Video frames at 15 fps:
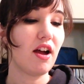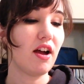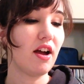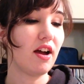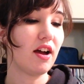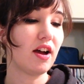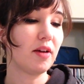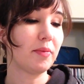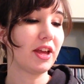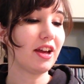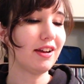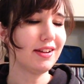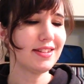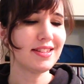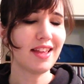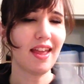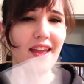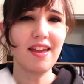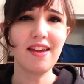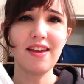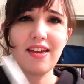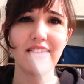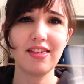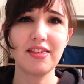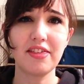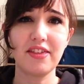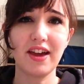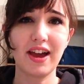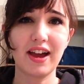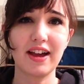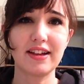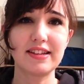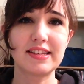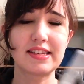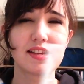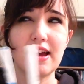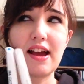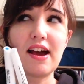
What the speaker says: I gotta say that